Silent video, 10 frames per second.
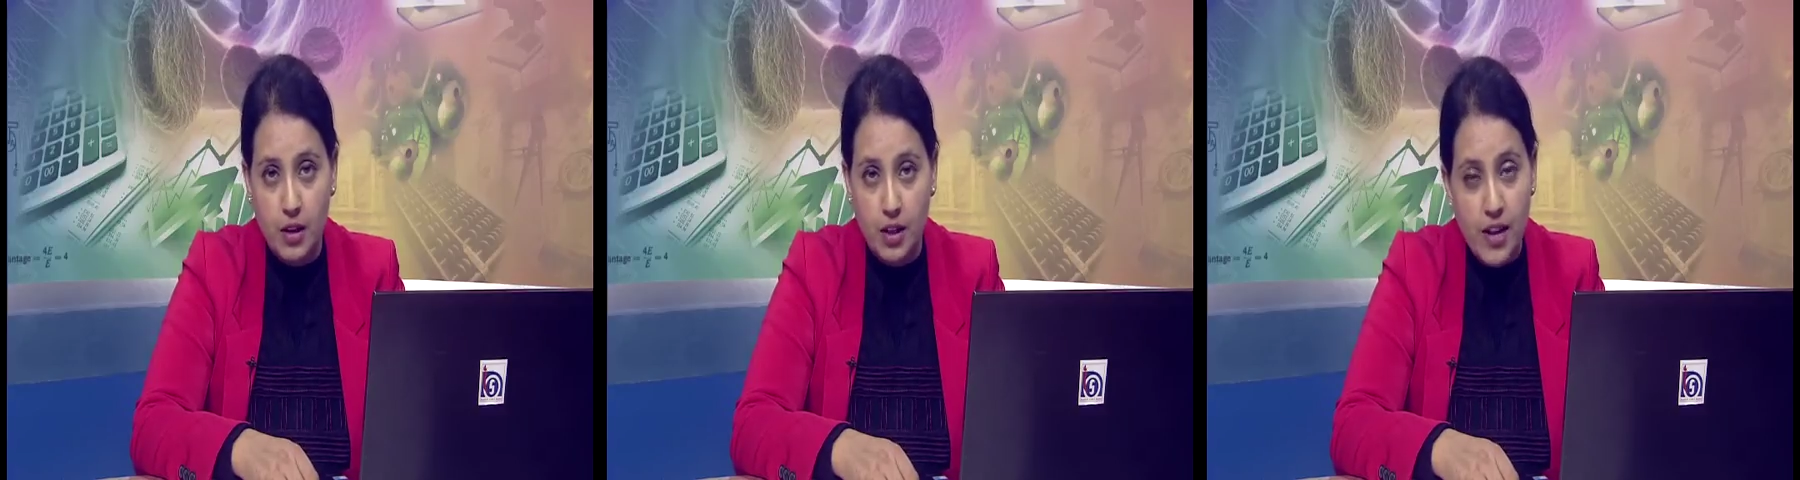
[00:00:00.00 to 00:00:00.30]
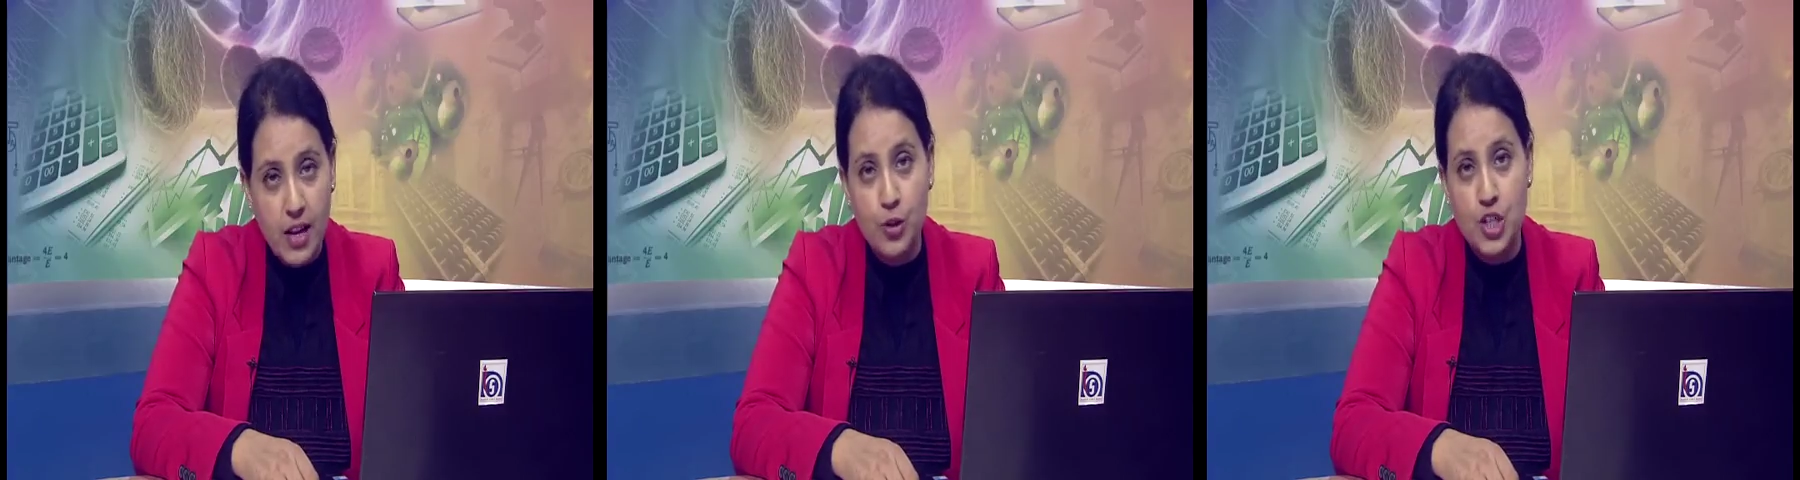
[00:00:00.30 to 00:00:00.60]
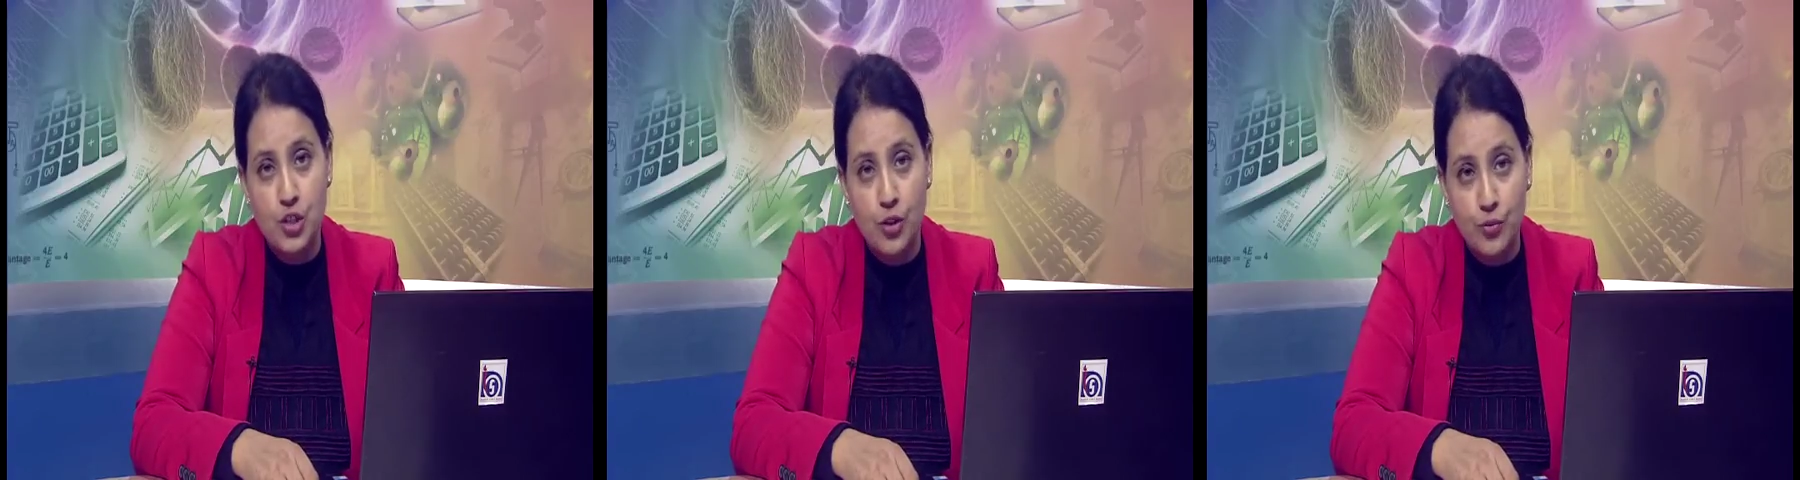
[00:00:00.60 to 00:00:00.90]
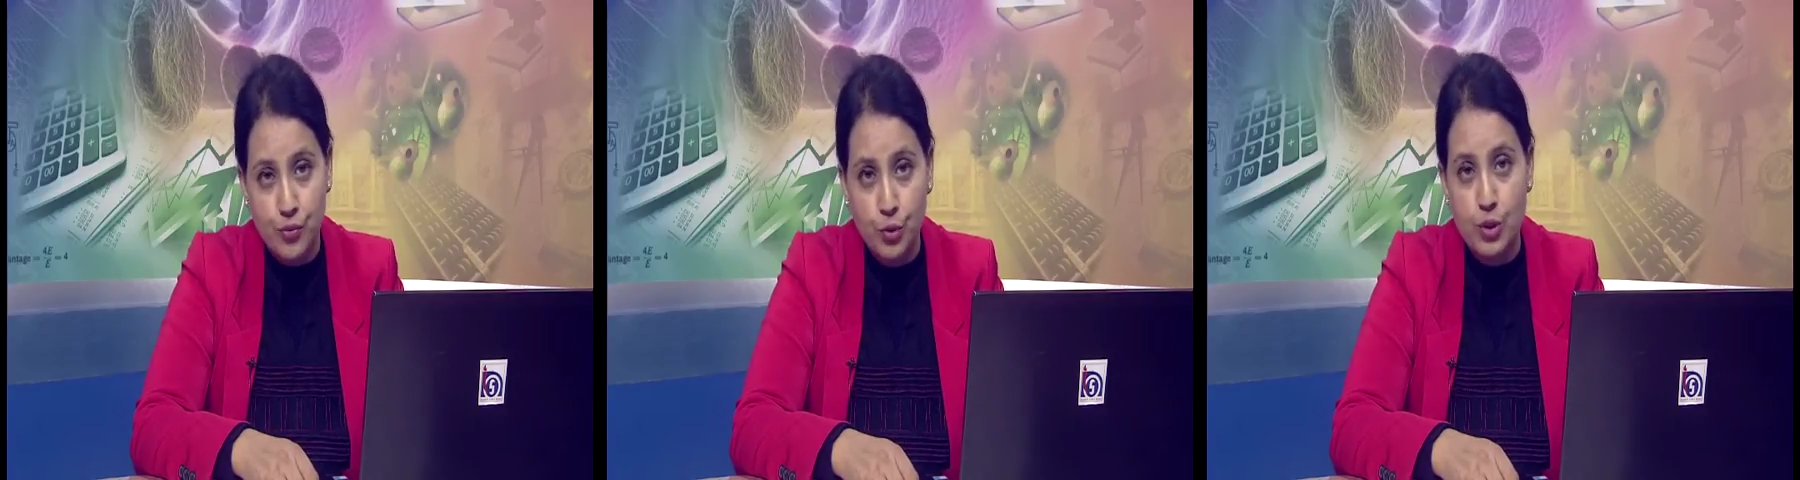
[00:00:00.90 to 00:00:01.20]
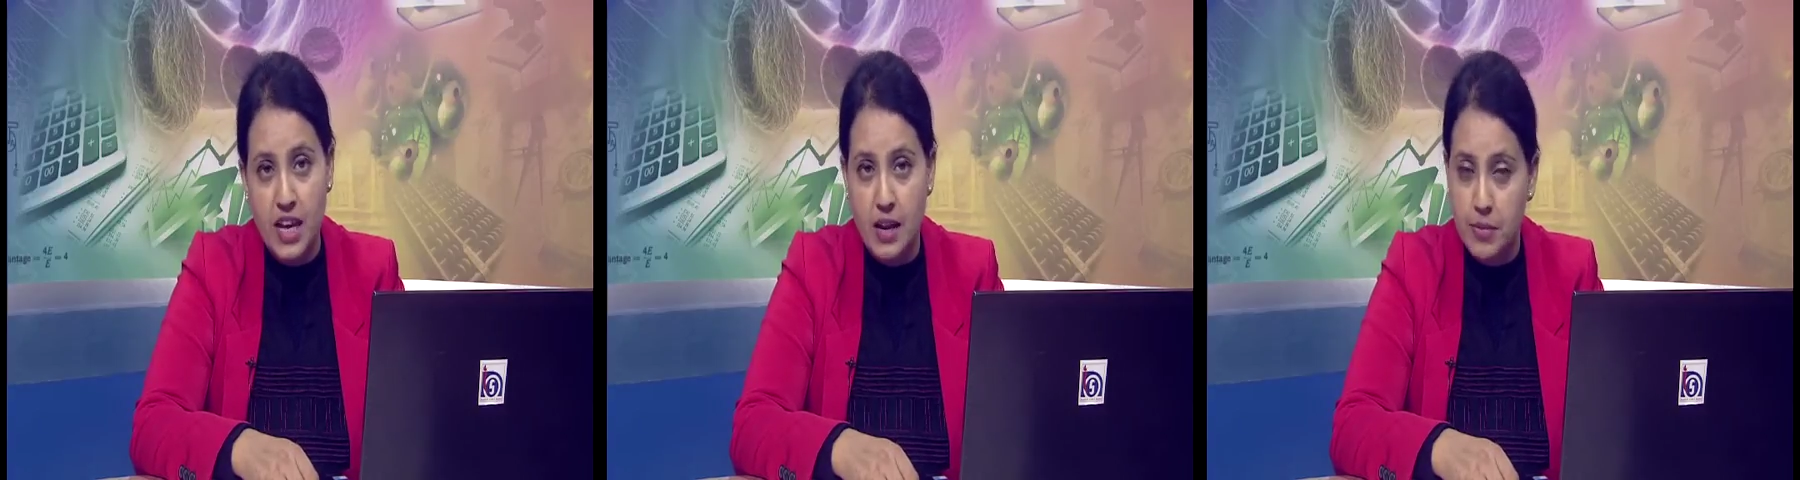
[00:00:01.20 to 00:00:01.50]
evaluation on food
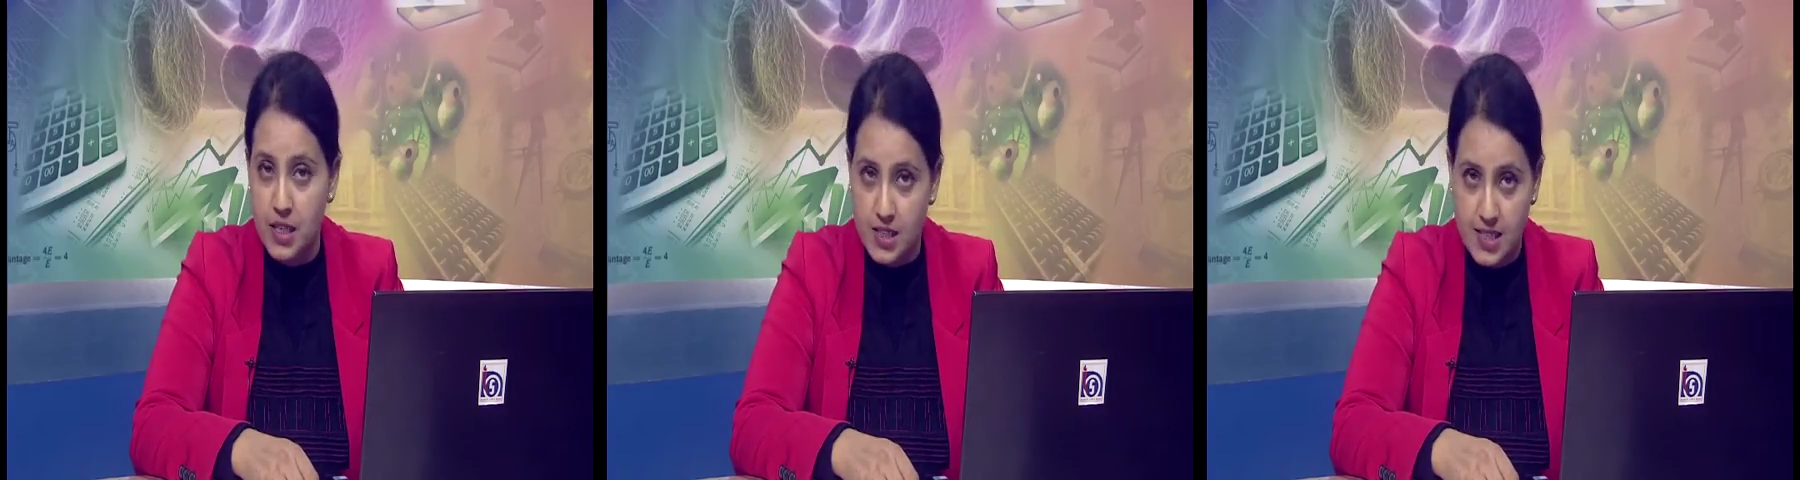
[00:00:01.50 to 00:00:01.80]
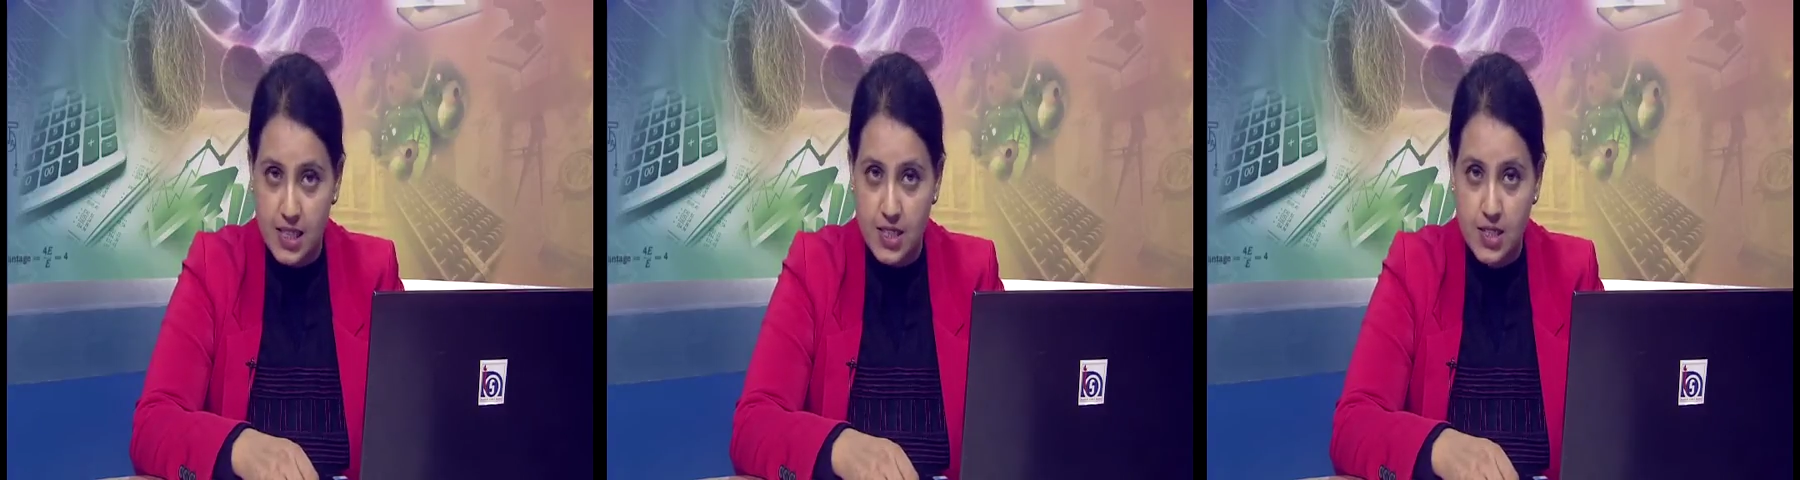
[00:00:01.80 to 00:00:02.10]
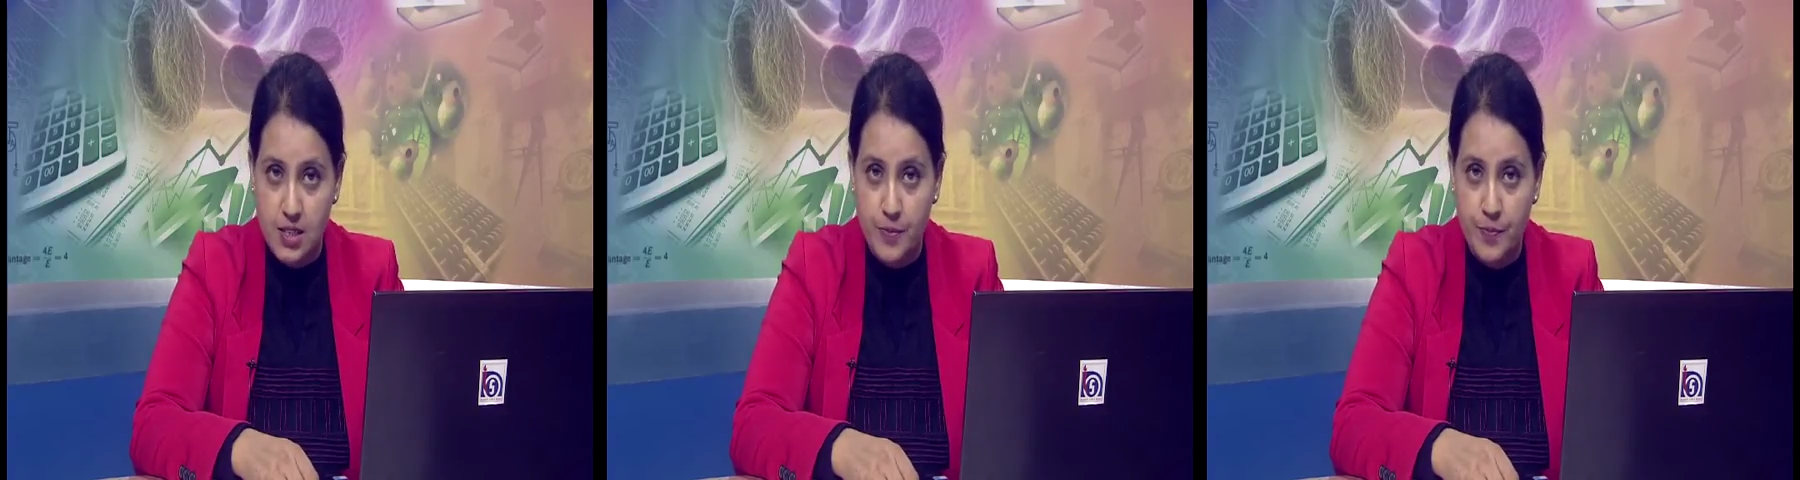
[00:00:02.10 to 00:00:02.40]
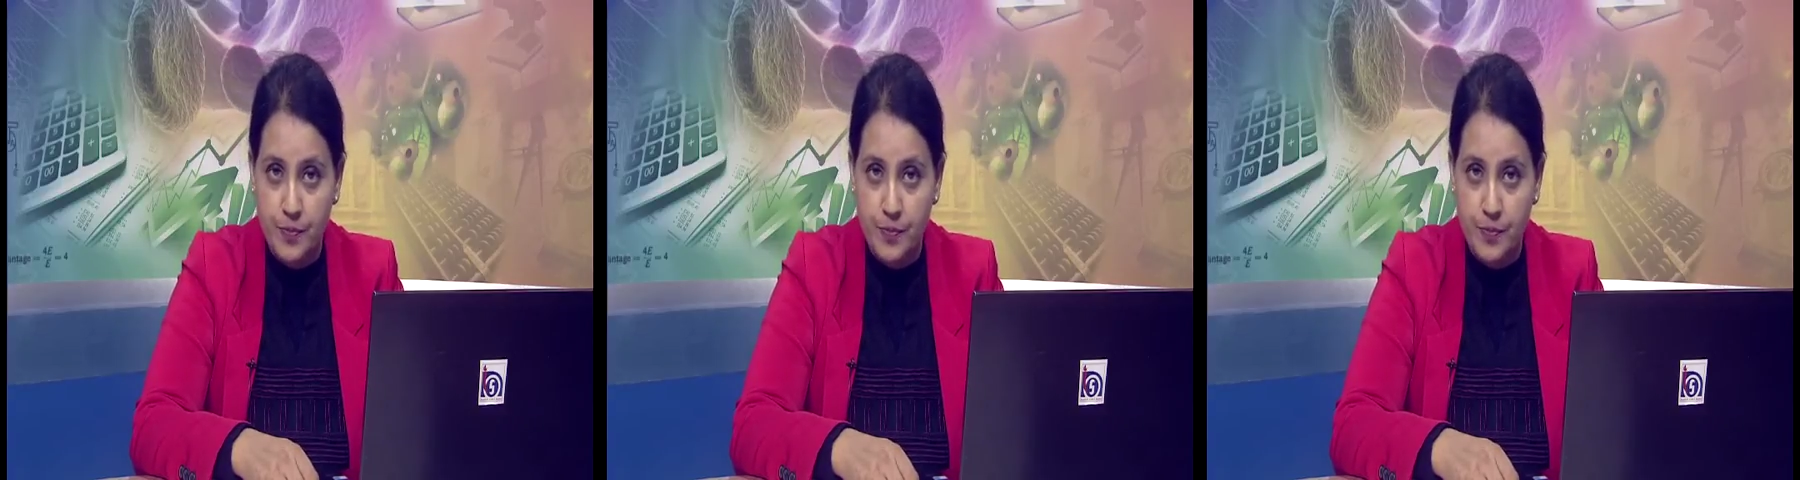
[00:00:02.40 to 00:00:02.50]
can be assessed.